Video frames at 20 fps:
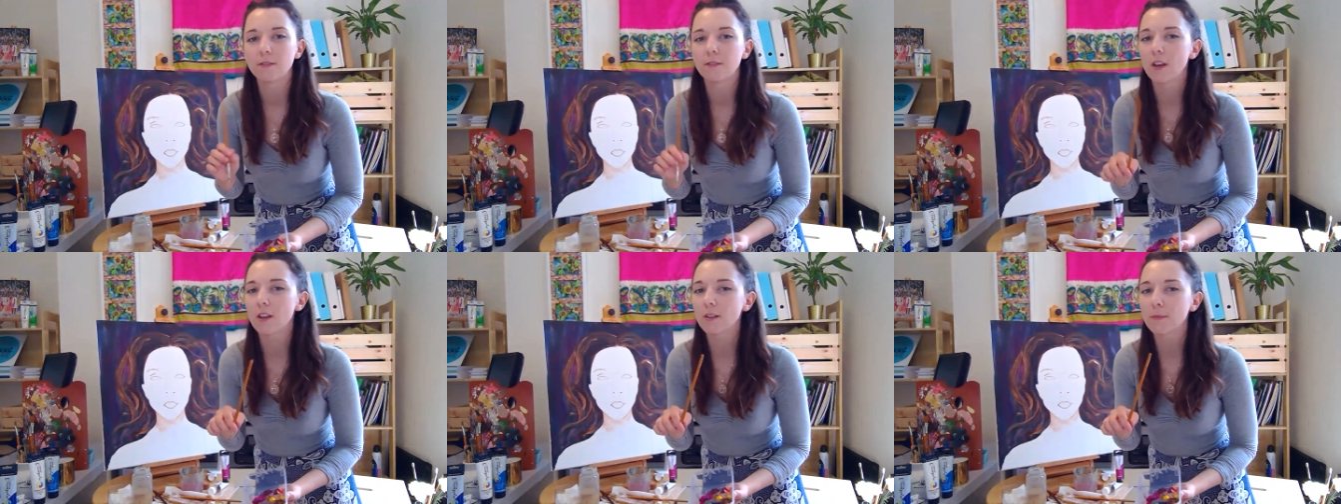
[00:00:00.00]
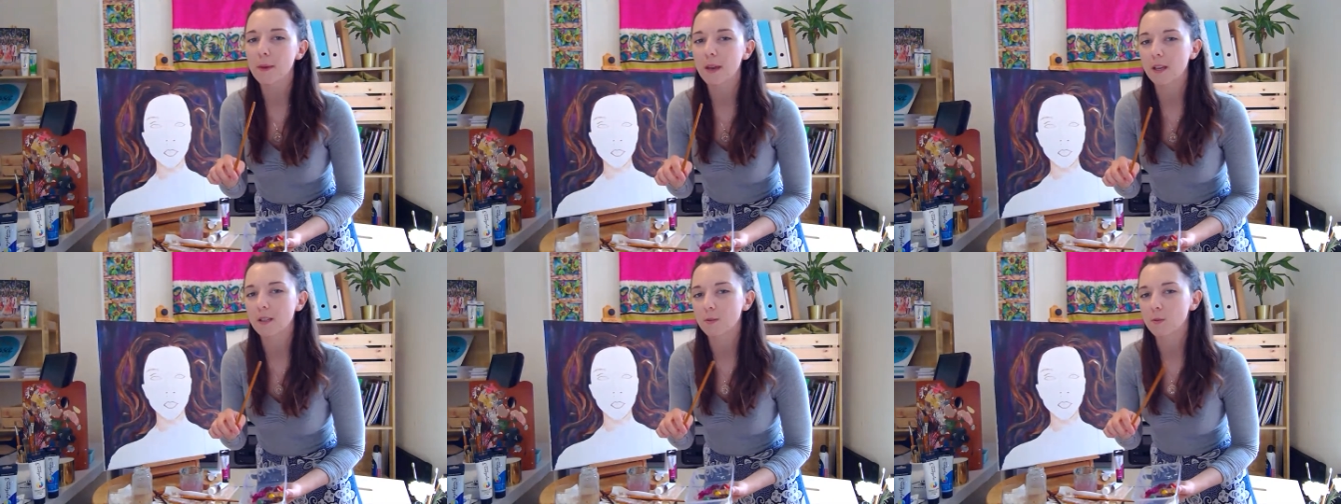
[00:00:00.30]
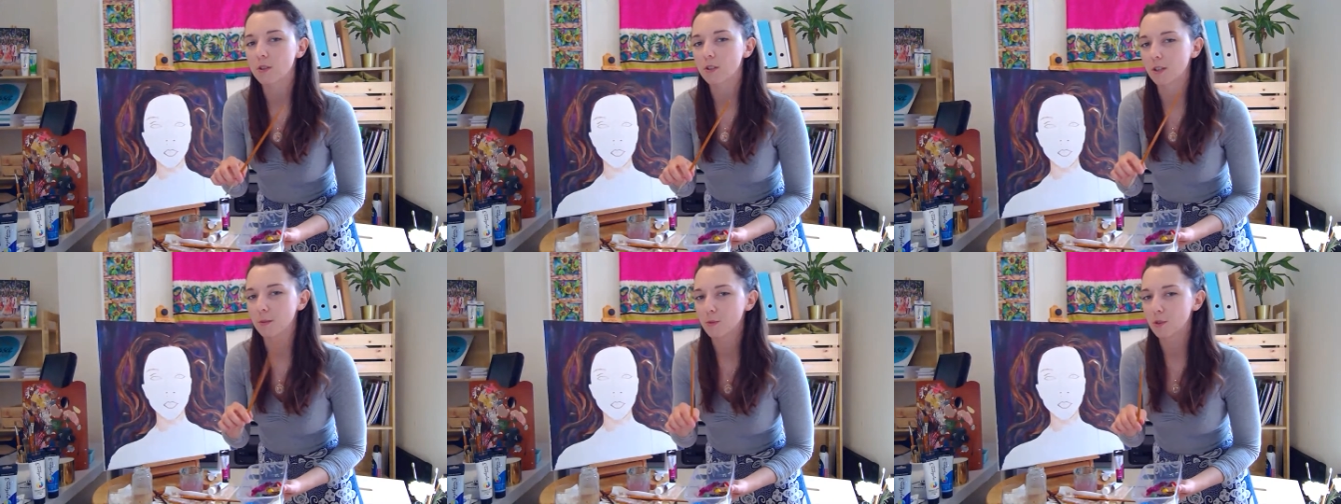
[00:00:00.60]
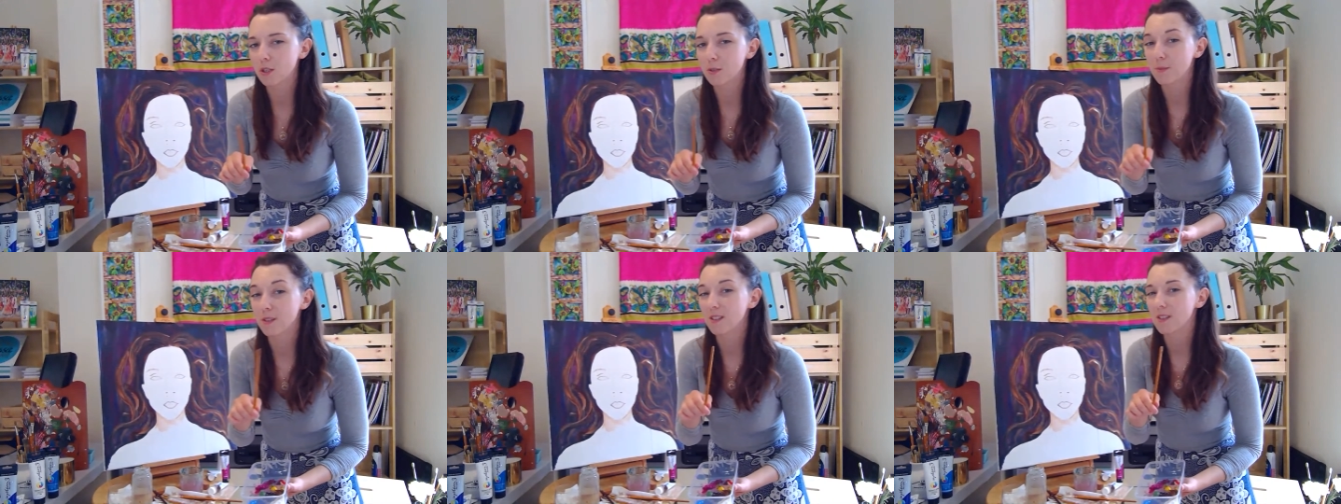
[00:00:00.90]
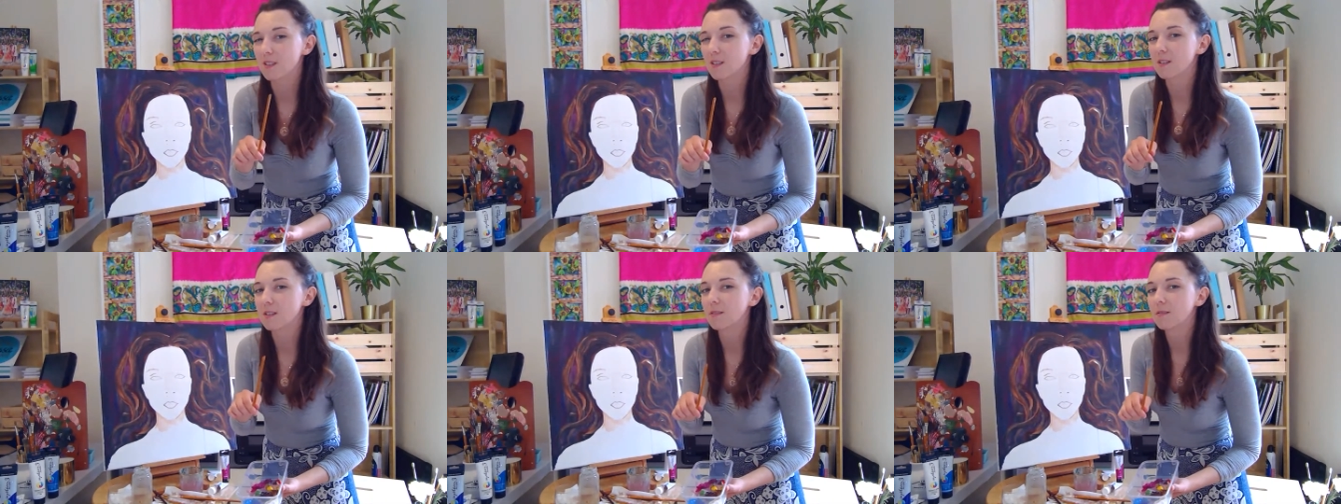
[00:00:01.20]
If the other Megan's watching, I'm talking to my
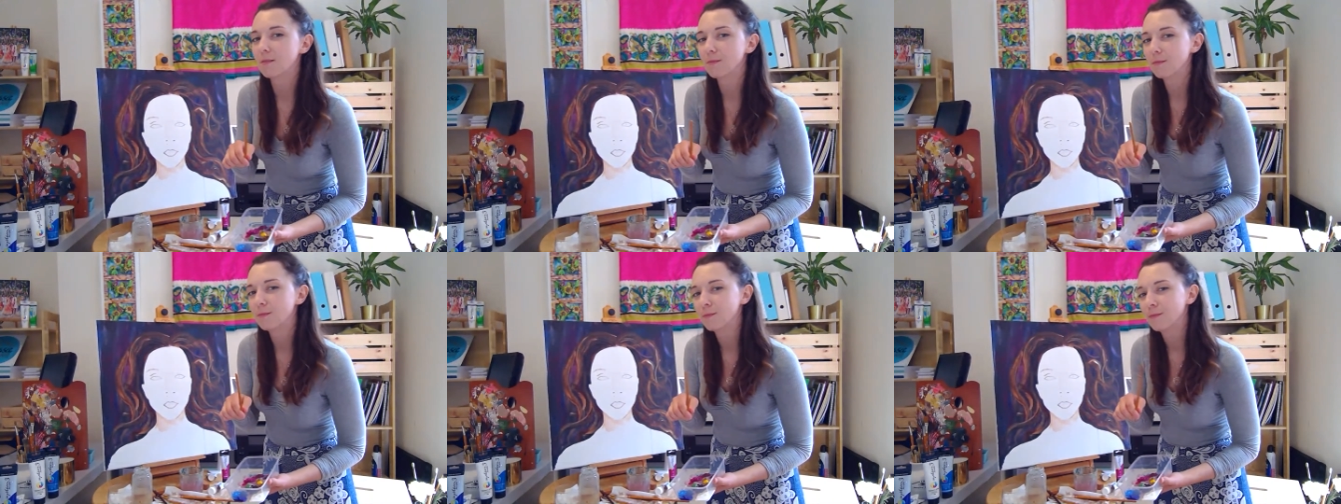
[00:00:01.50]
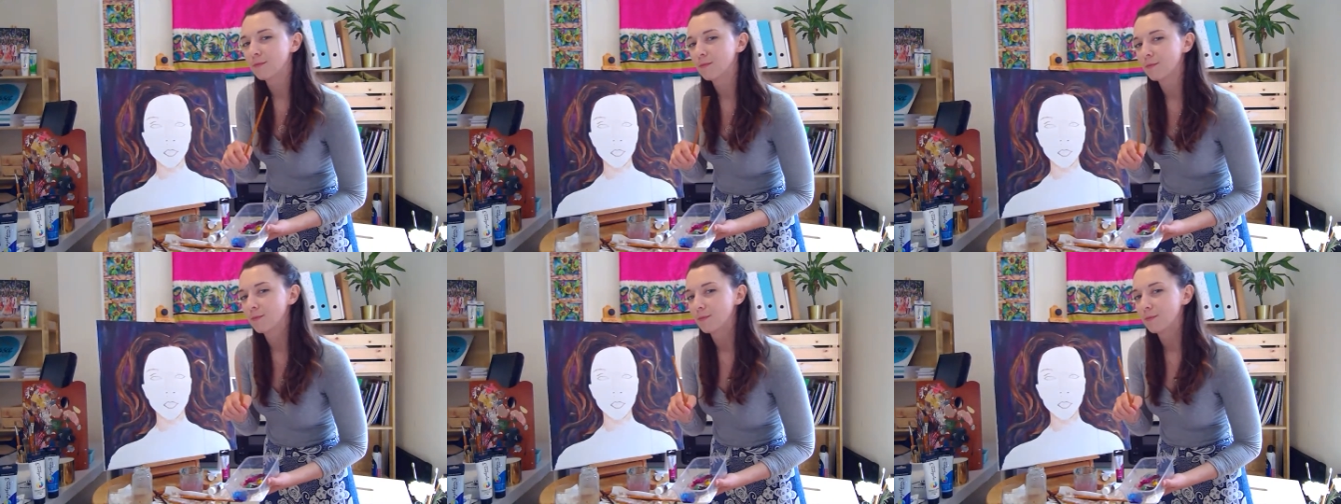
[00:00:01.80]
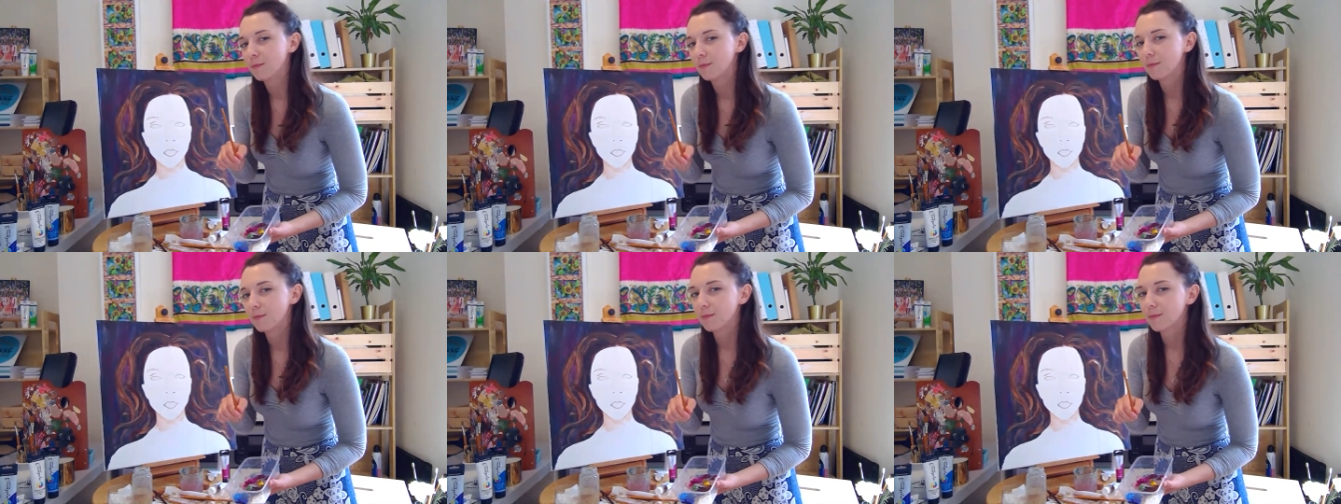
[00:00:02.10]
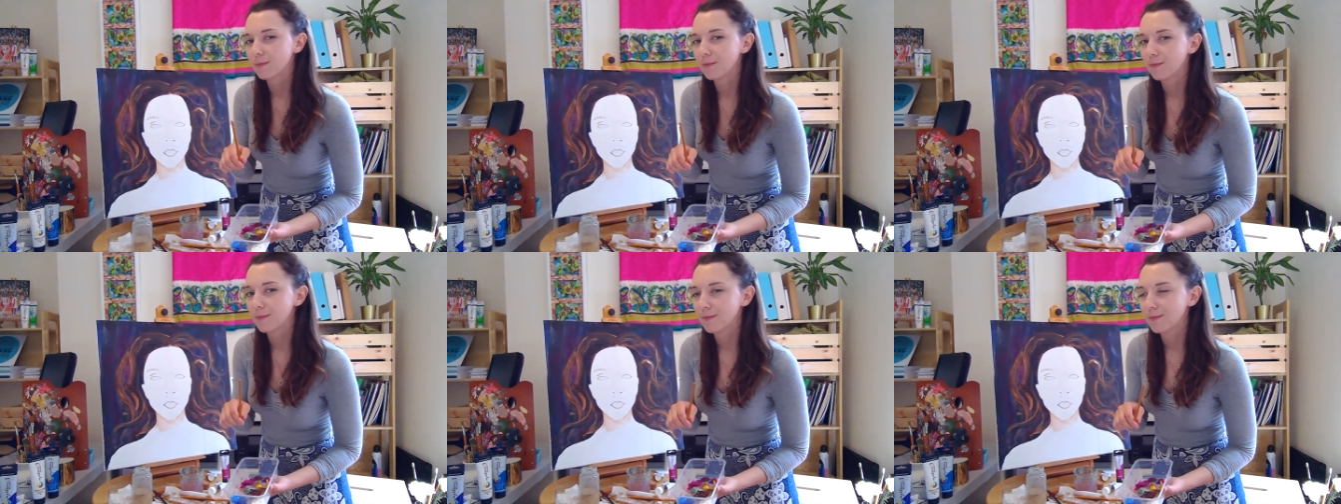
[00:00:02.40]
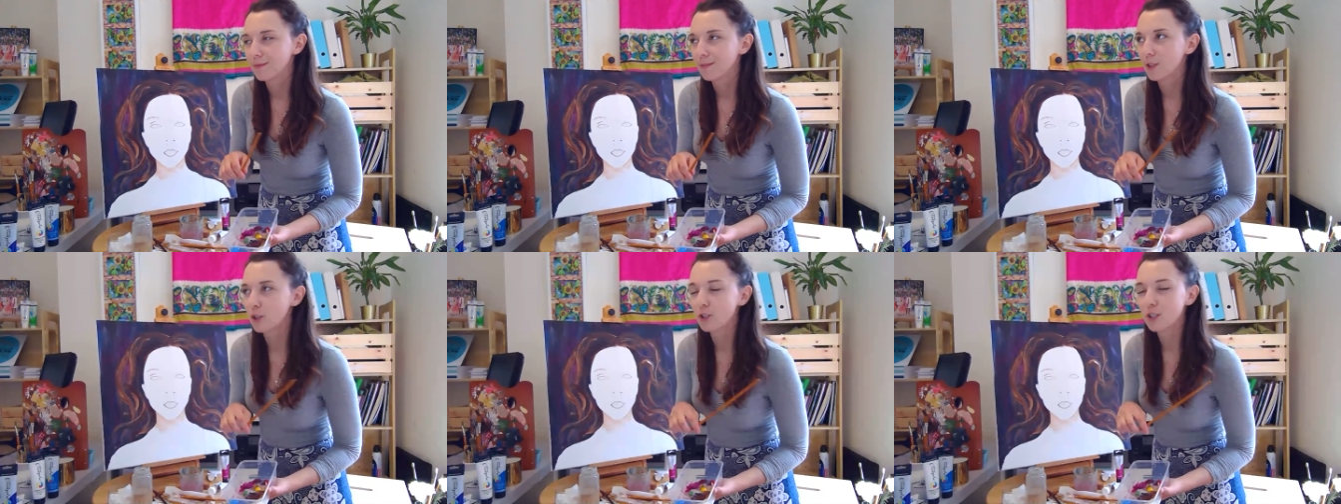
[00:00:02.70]
sister. Not